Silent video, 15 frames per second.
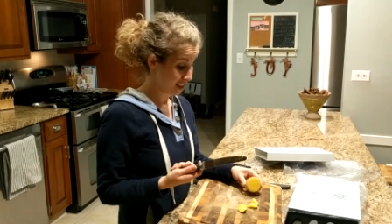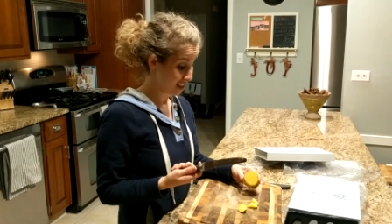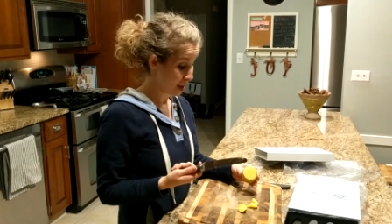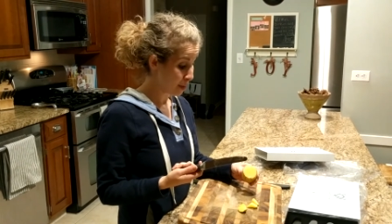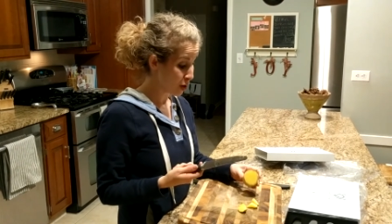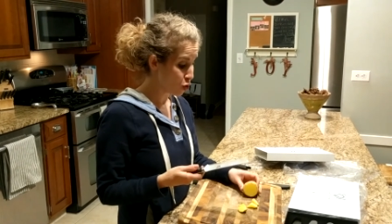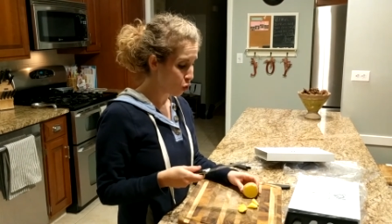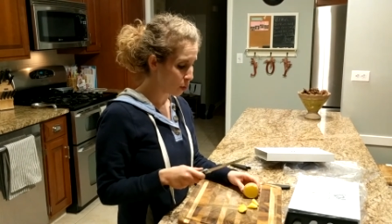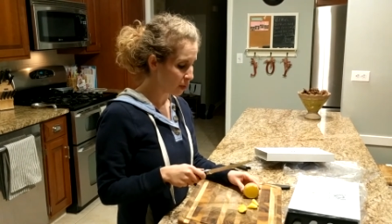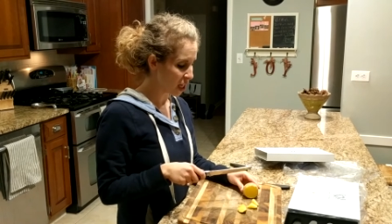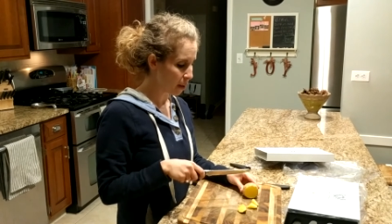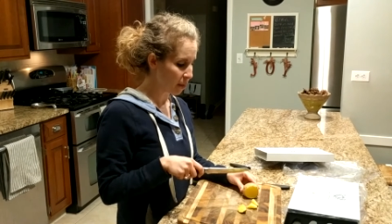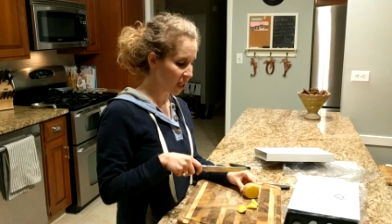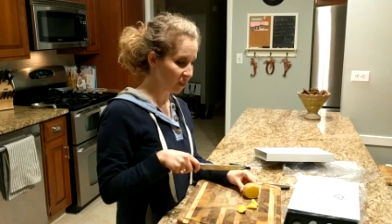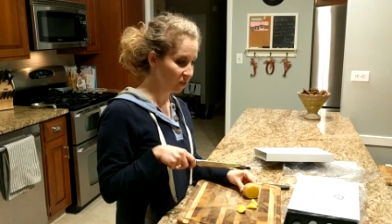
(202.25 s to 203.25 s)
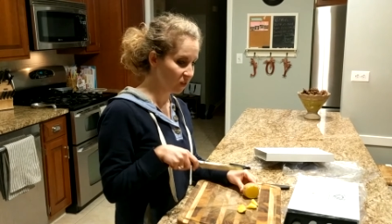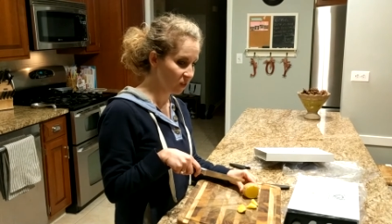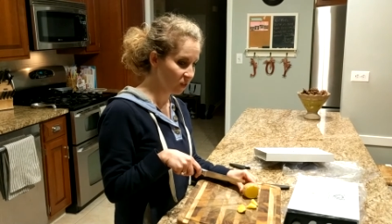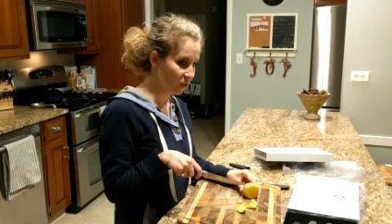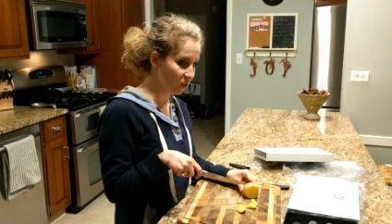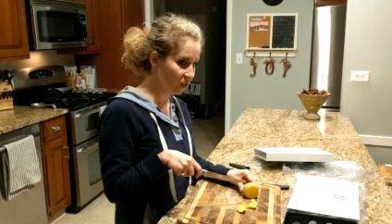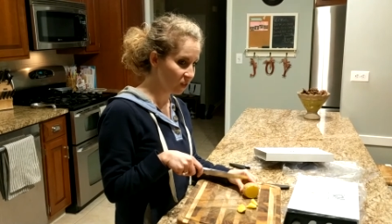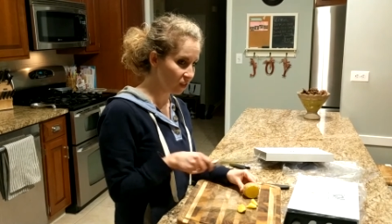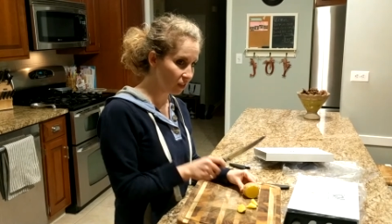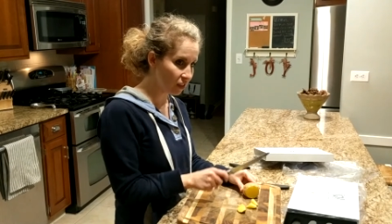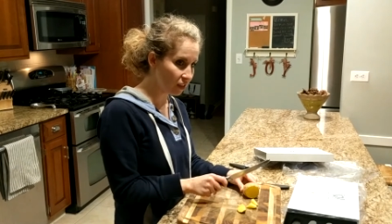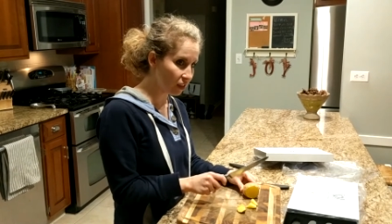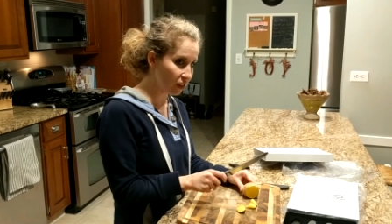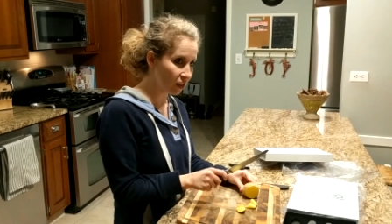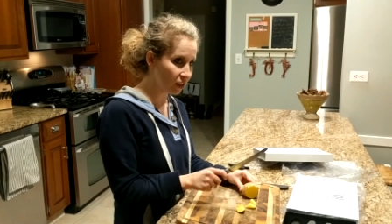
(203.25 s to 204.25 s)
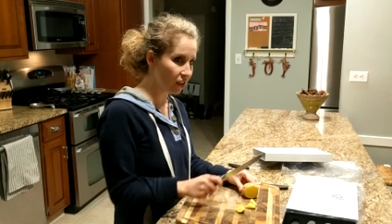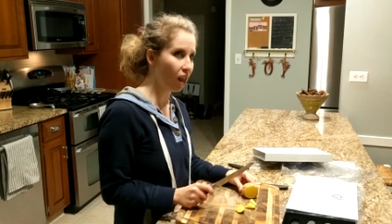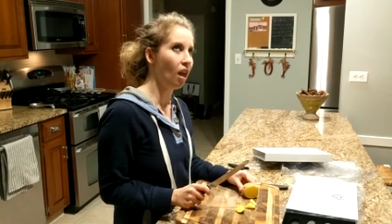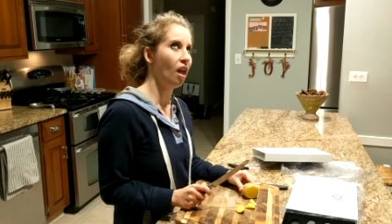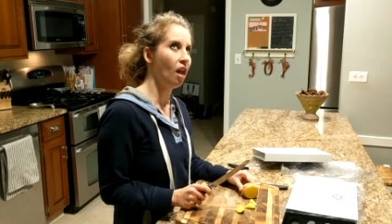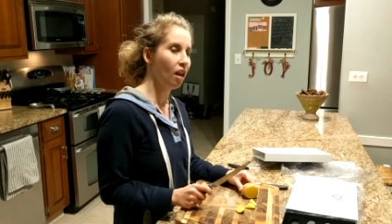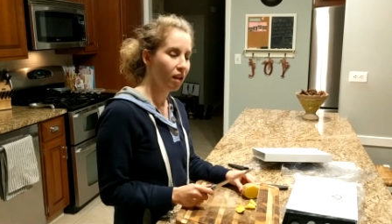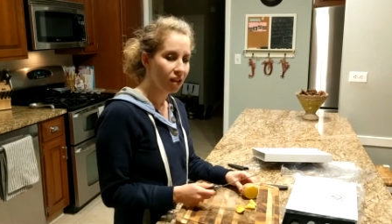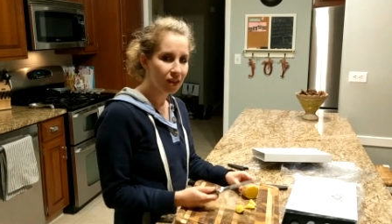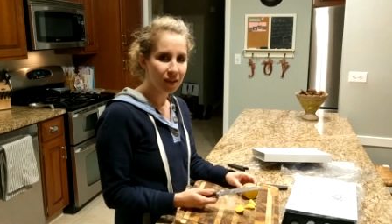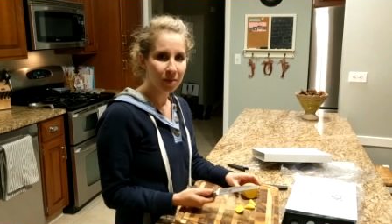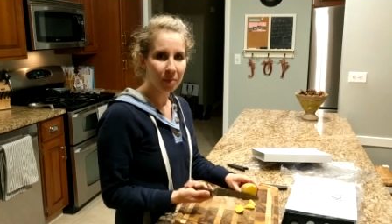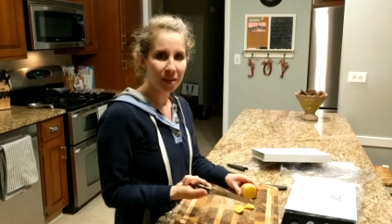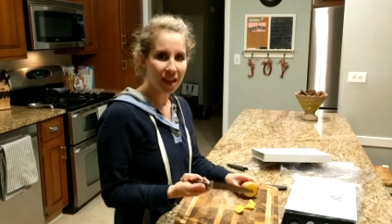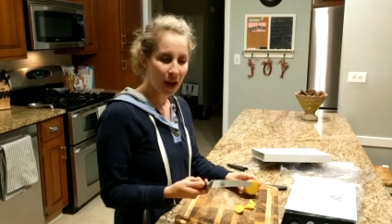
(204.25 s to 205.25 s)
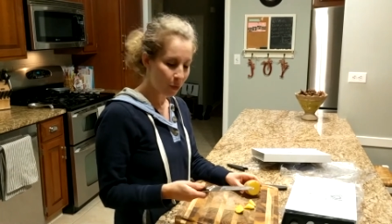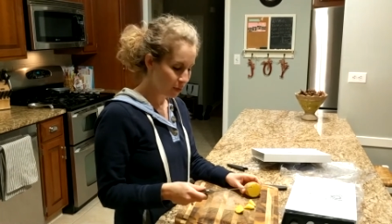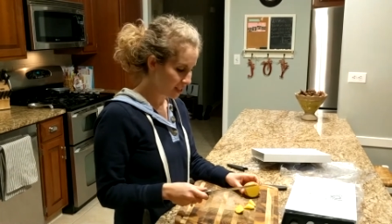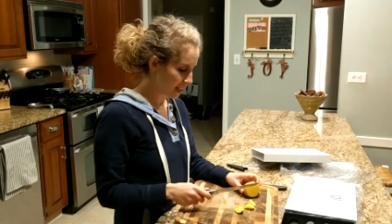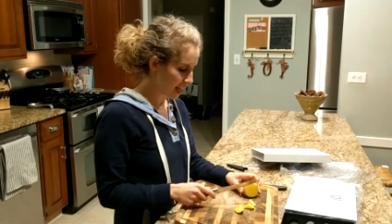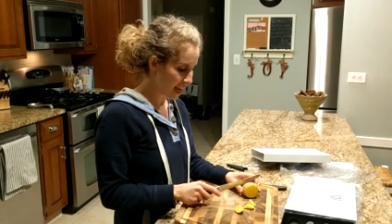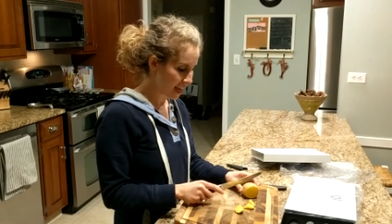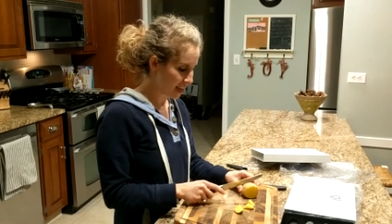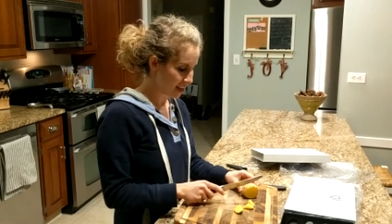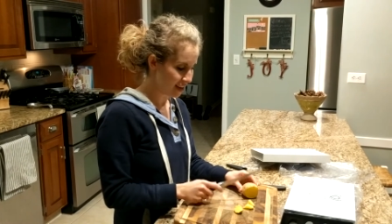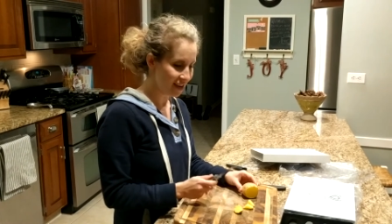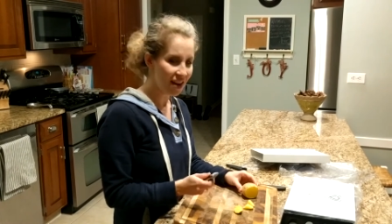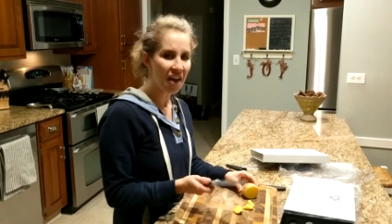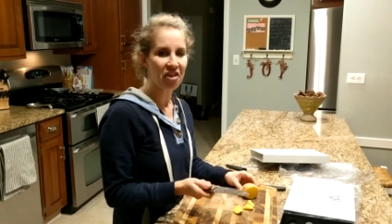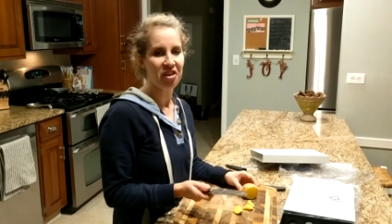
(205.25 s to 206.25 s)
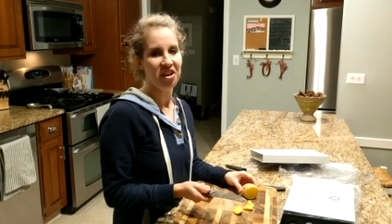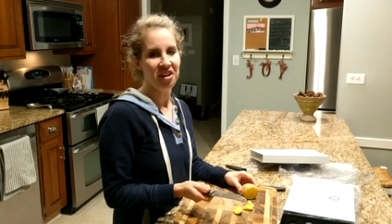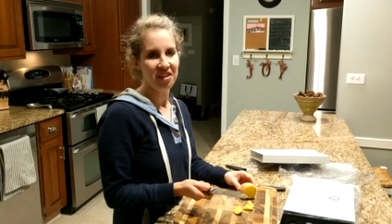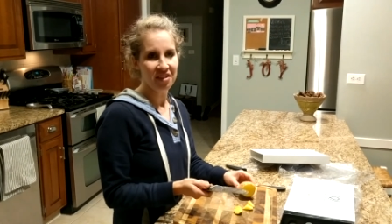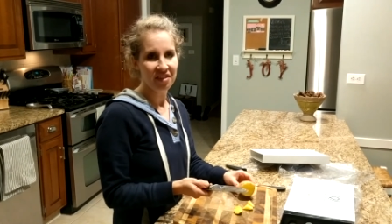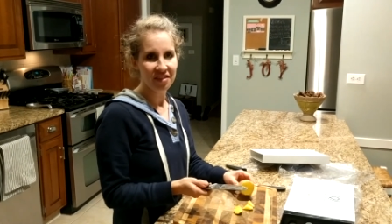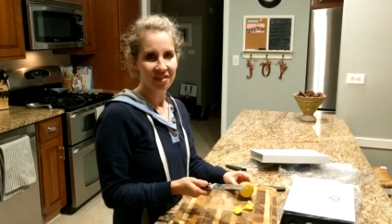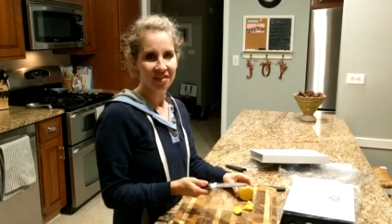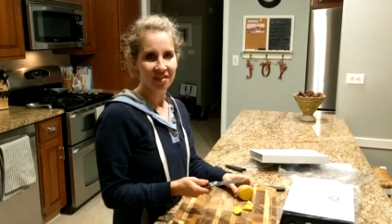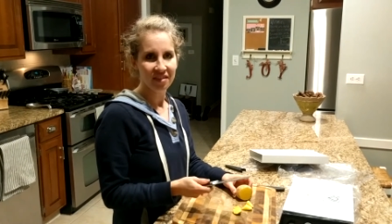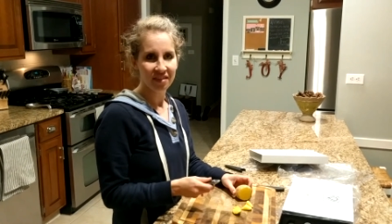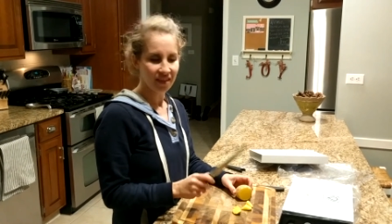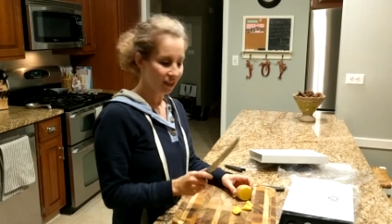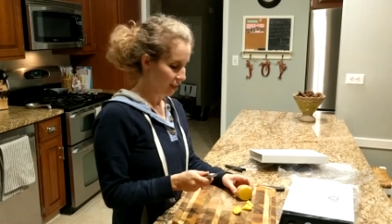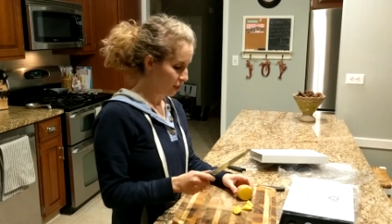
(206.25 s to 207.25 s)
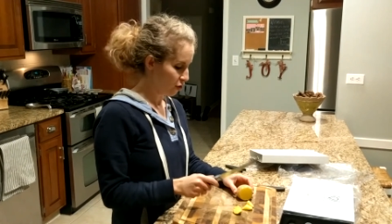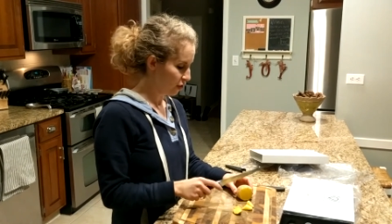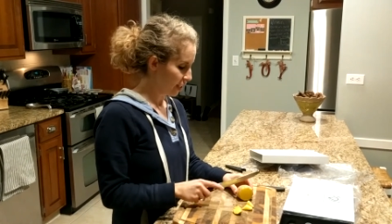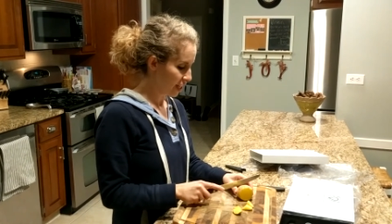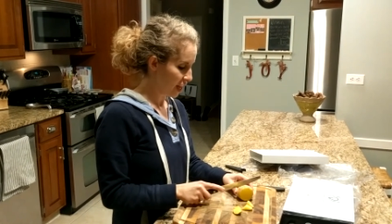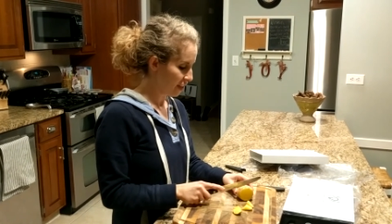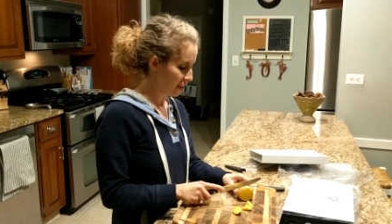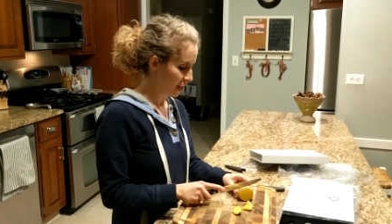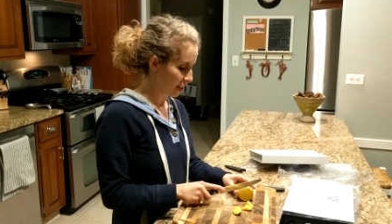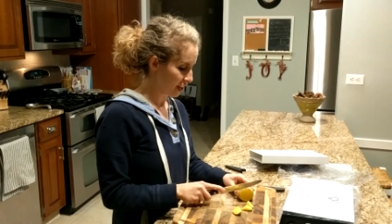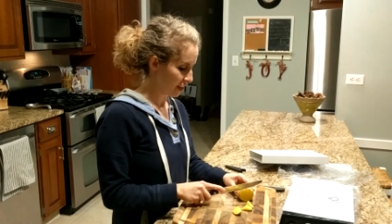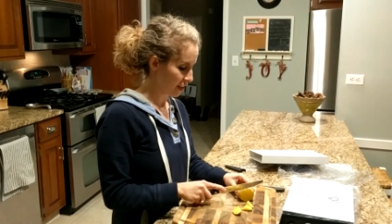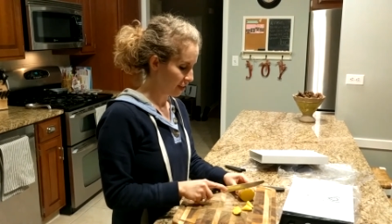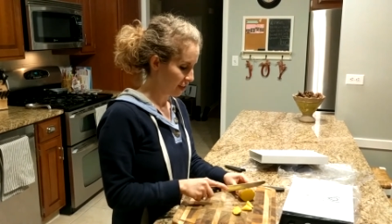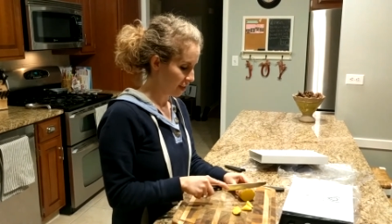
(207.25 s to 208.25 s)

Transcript: I mean, normally I'm like, mm, mm, mm, but that was like nothing, literally nothing.